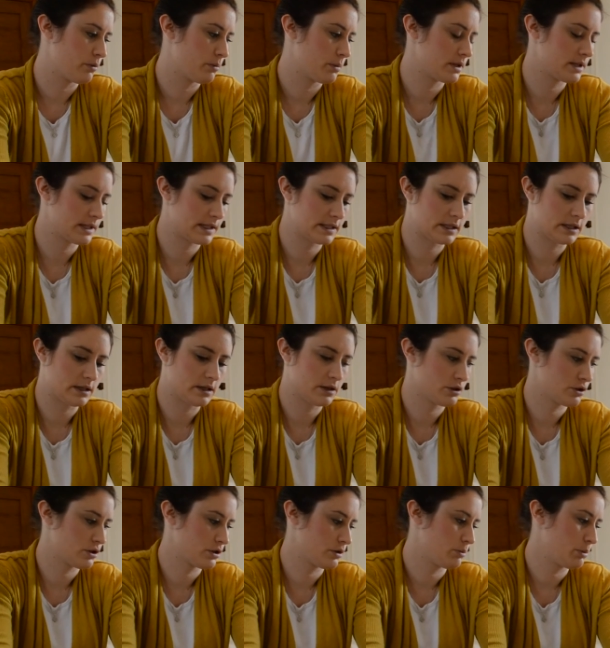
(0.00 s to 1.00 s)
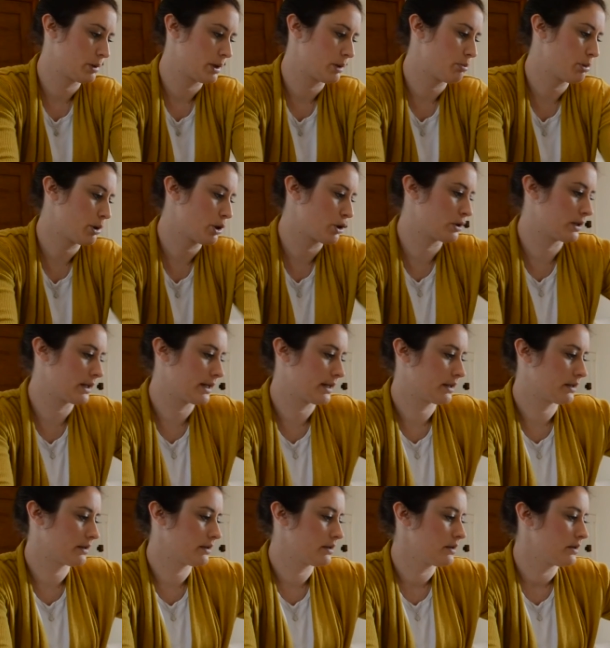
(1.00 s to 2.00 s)
It shouldn't be pulling
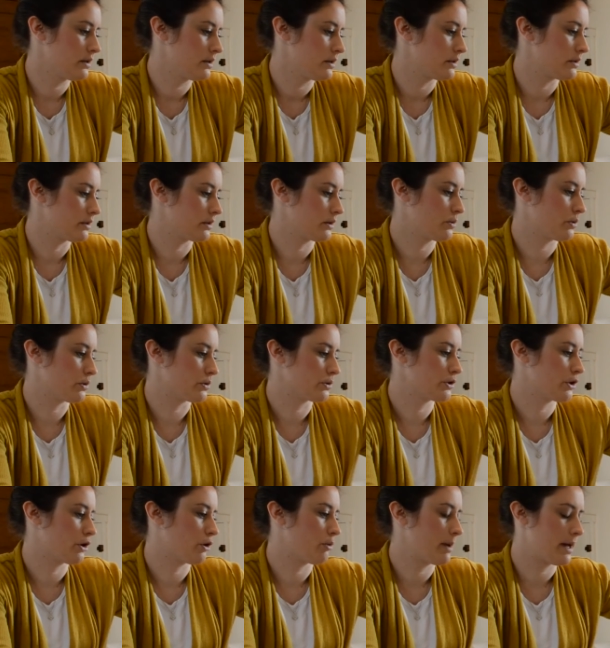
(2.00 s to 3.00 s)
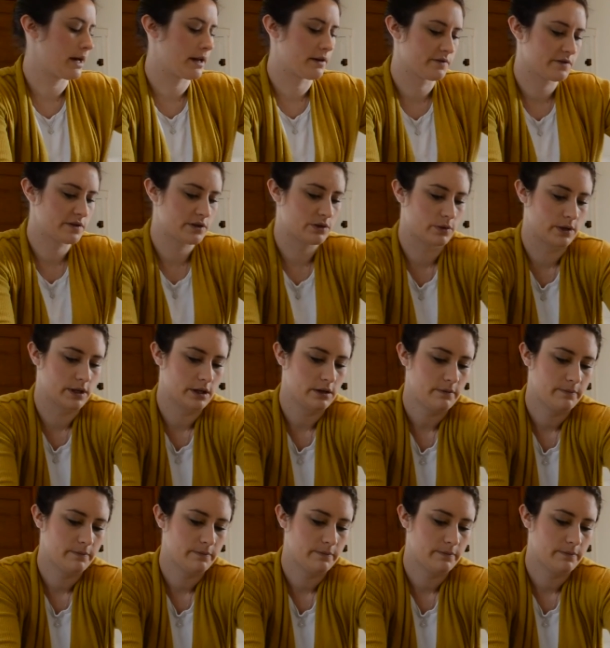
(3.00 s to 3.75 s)
the quilt top out of square.